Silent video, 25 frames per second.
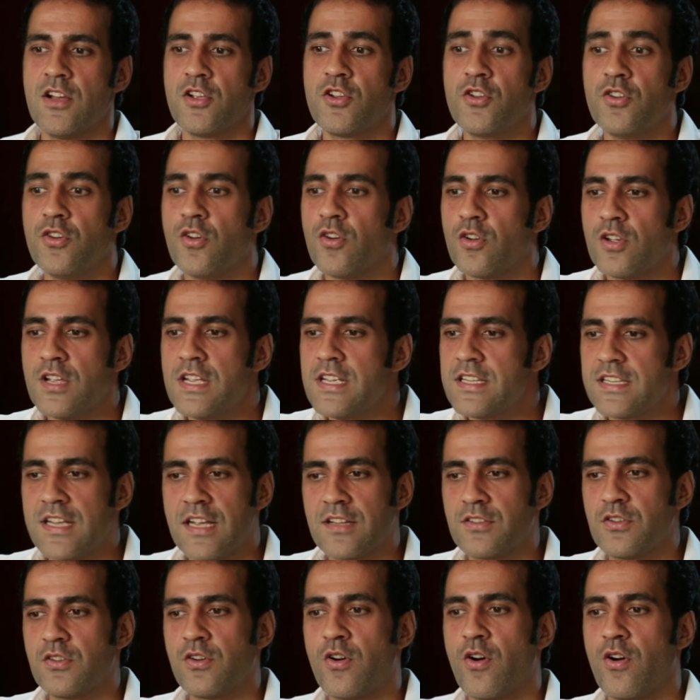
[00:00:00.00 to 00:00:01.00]
you know, he's
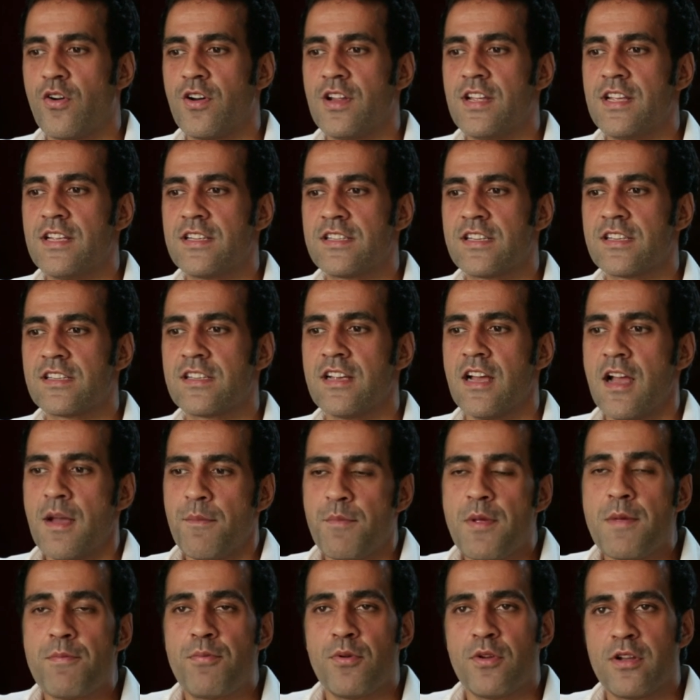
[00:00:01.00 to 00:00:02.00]
saying to Gauri, he says,
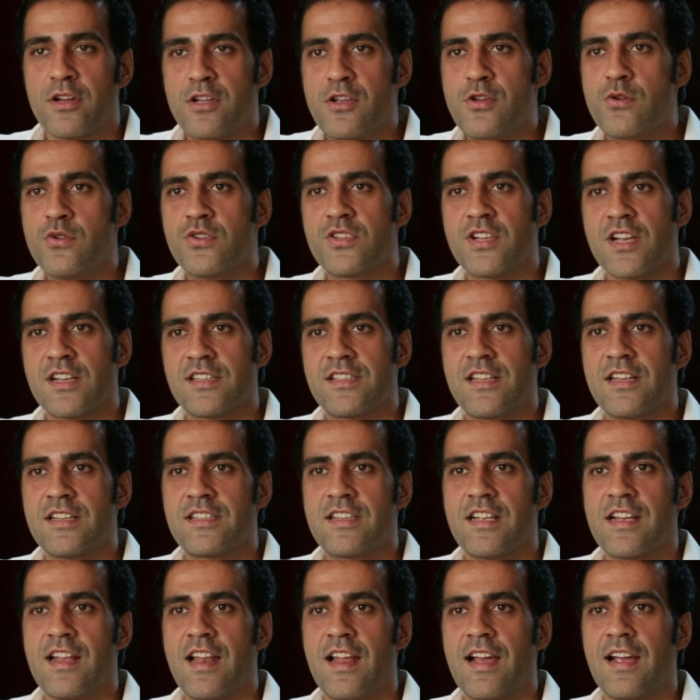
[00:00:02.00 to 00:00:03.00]
people accuse us, they
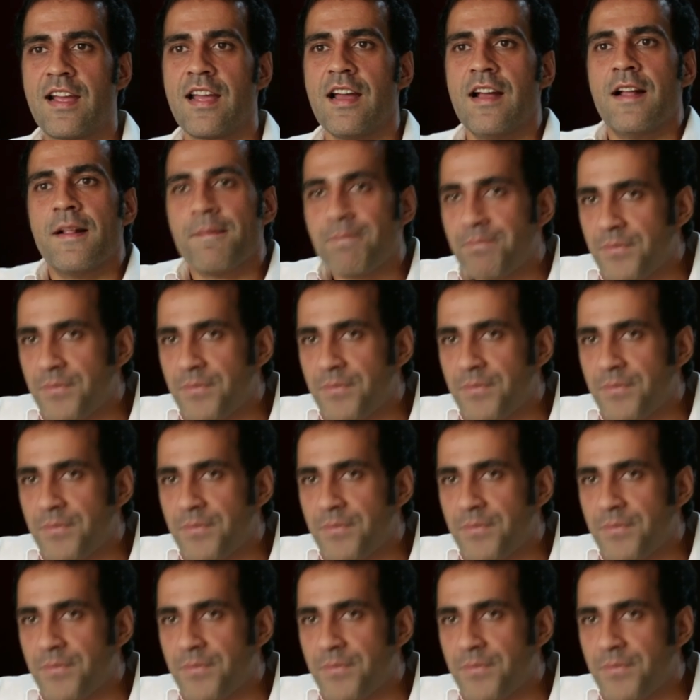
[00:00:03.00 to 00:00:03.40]
say like,